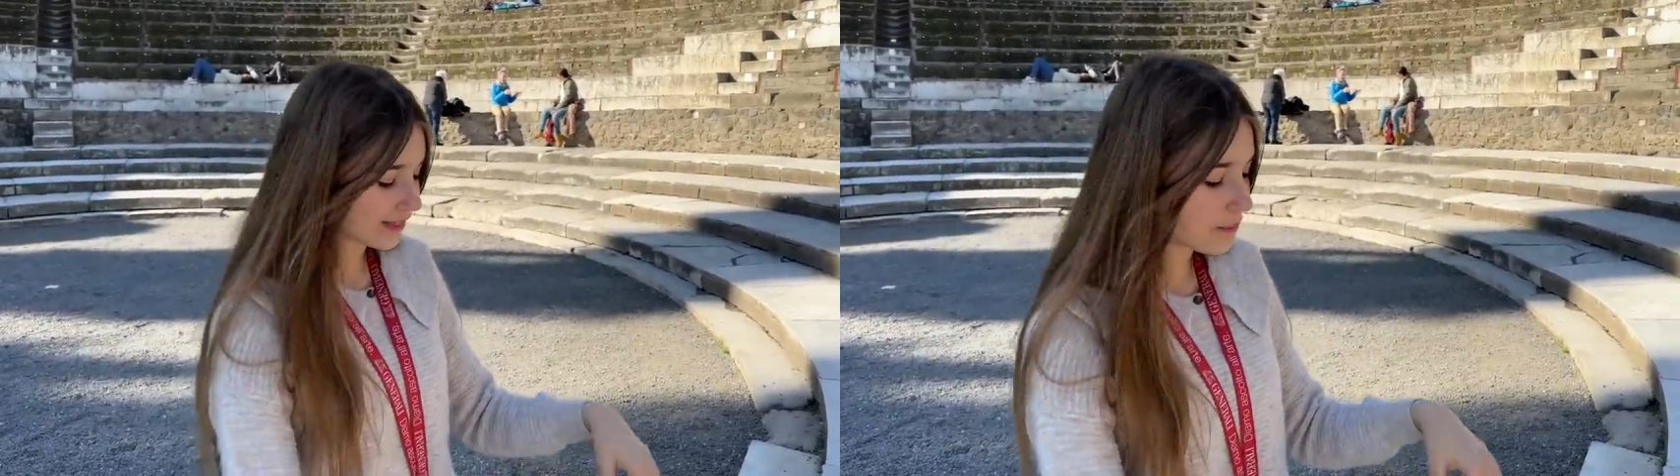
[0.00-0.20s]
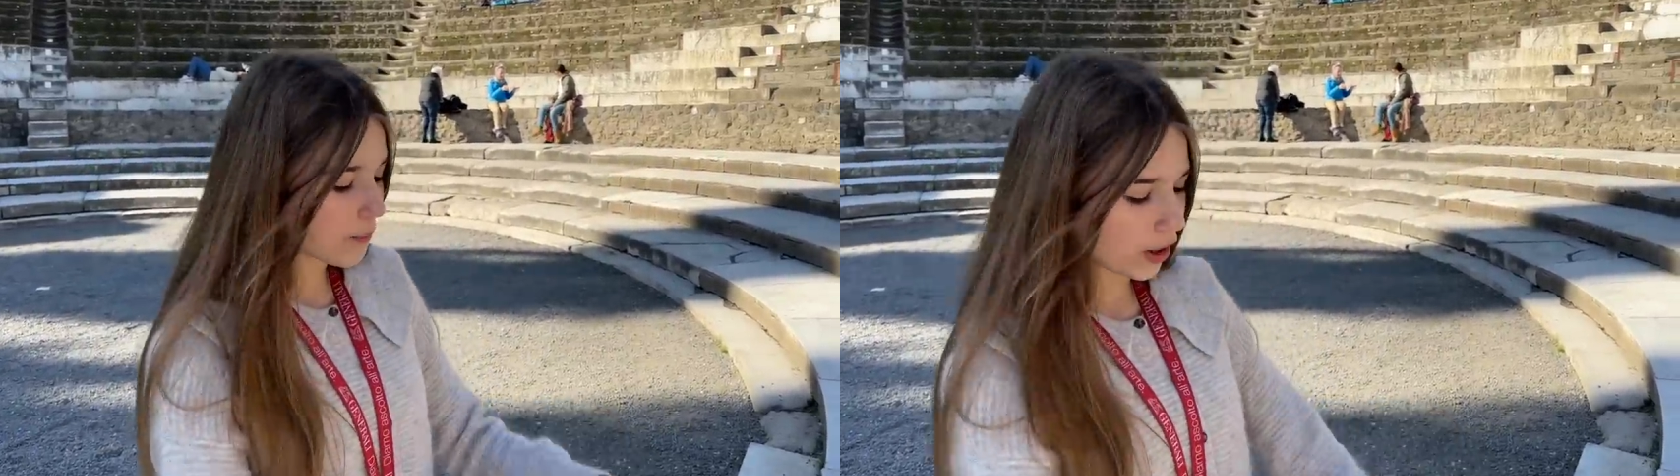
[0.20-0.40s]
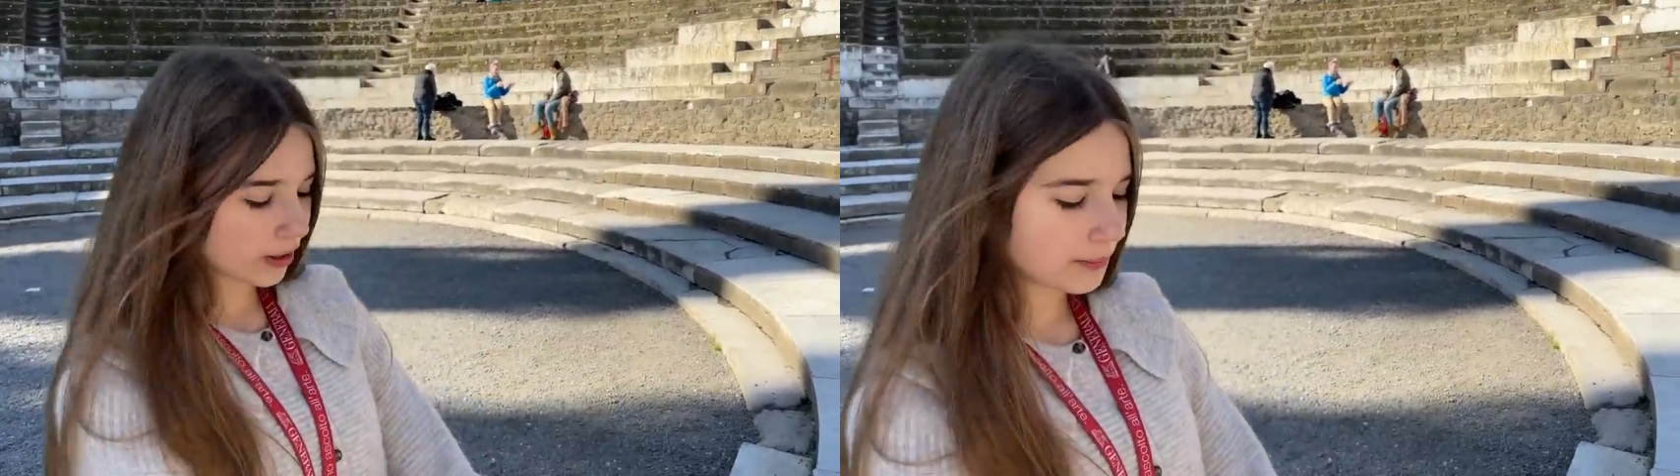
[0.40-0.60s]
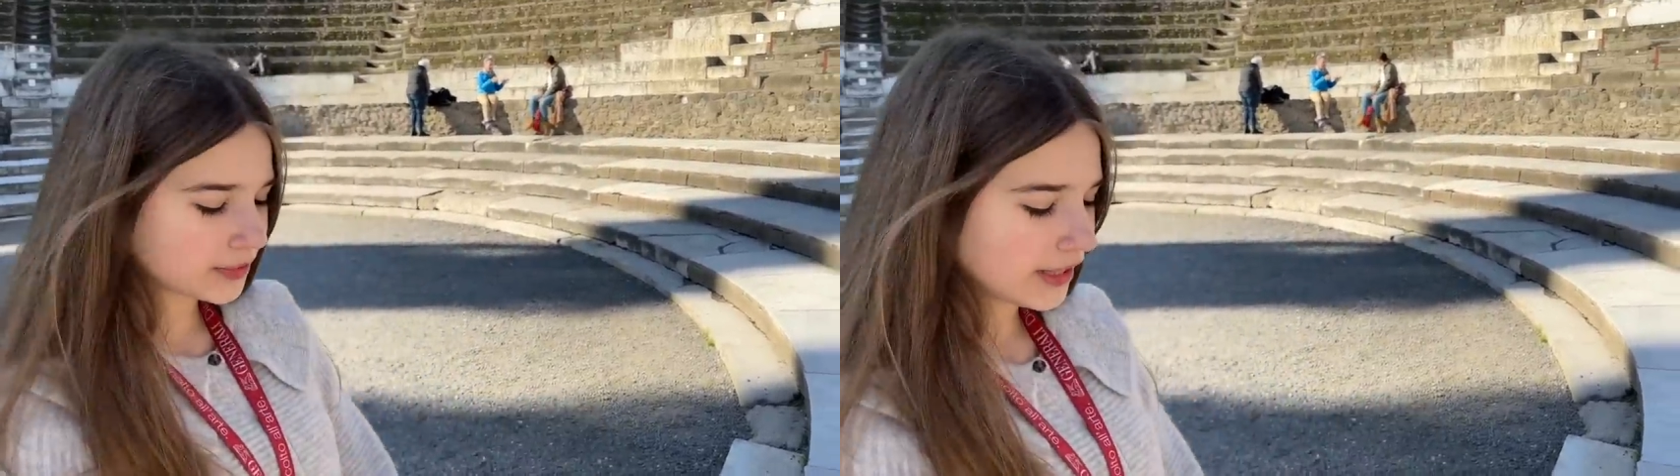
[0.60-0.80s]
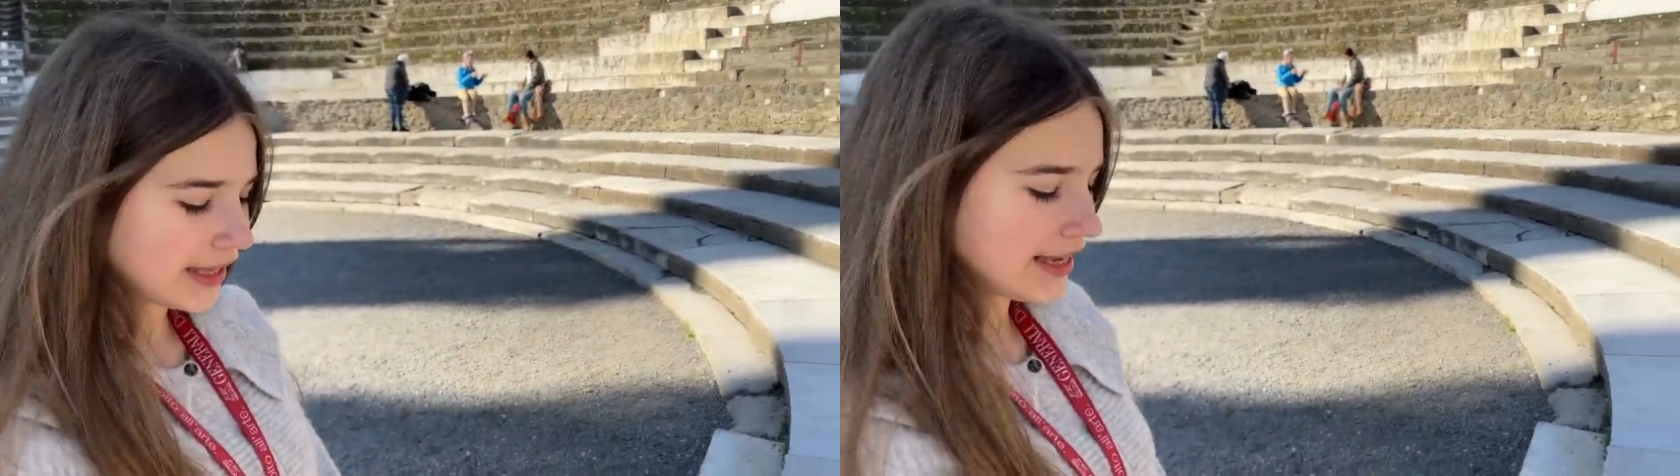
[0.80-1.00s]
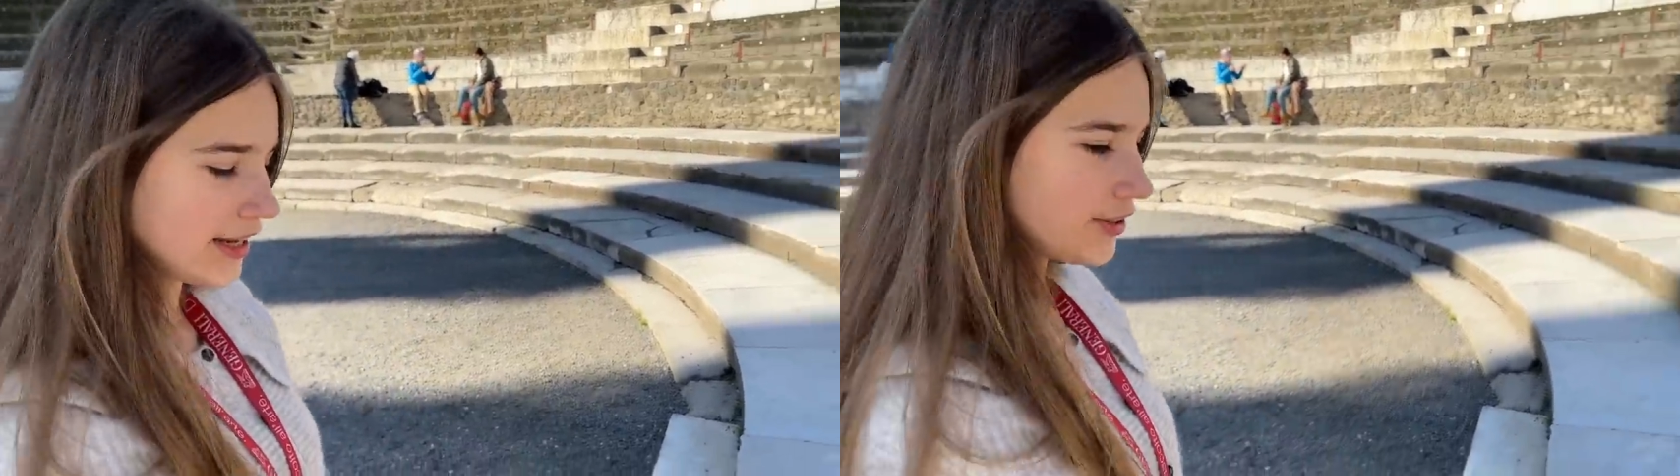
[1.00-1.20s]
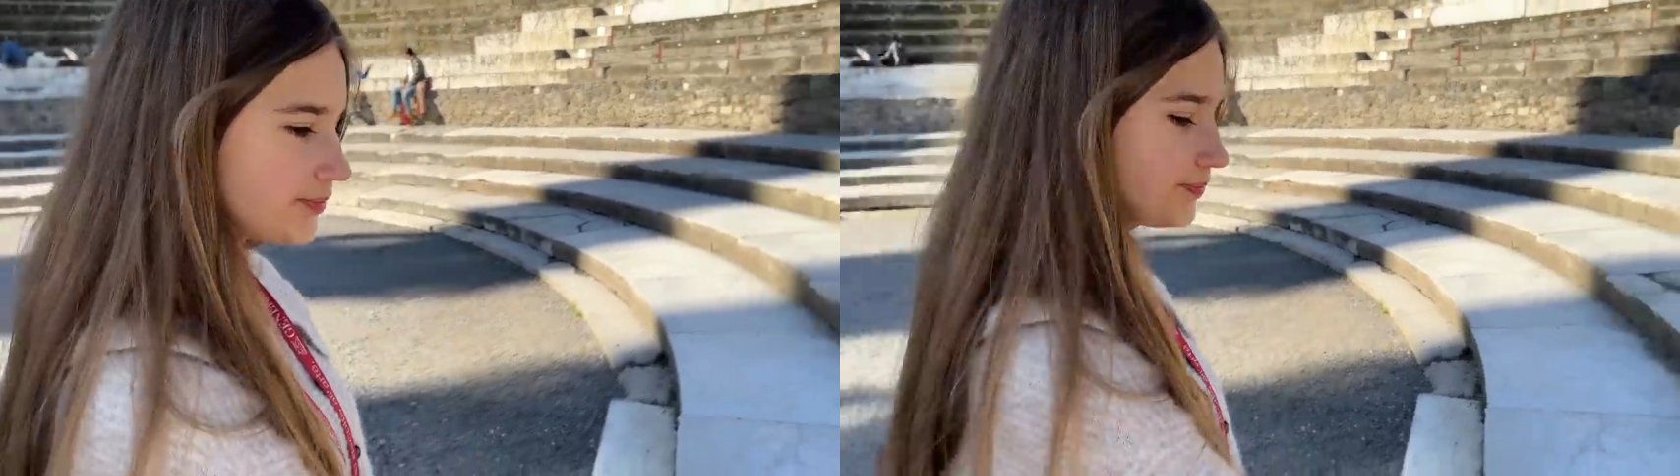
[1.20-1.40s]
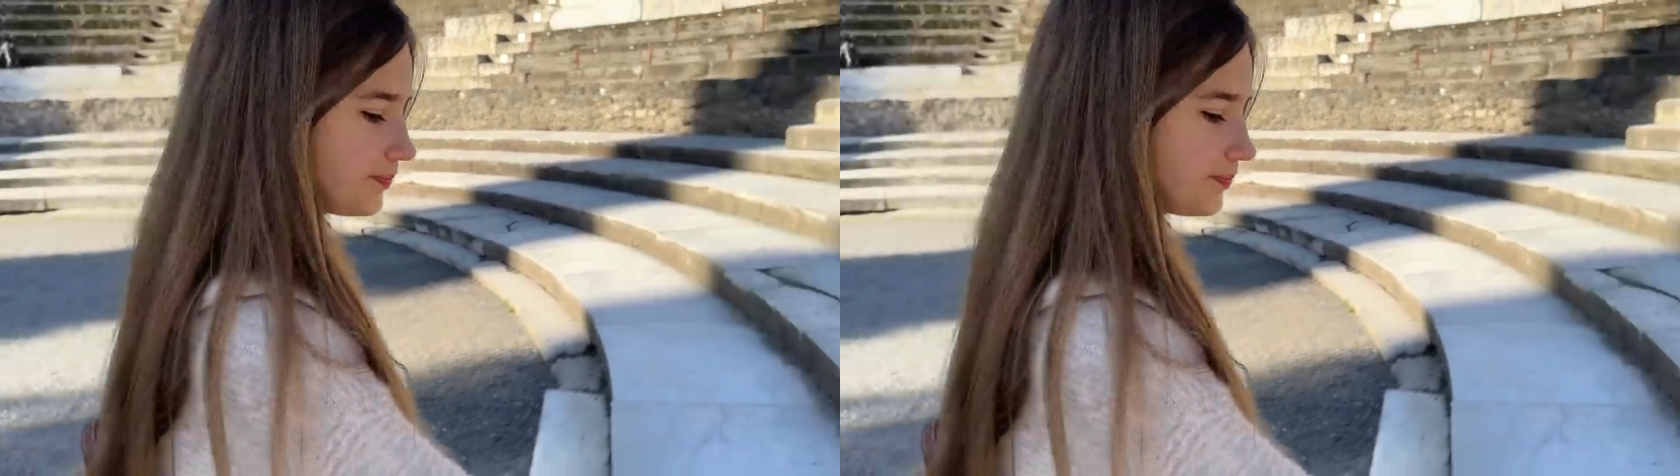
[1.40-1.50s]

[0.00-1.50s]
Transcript: the marble here,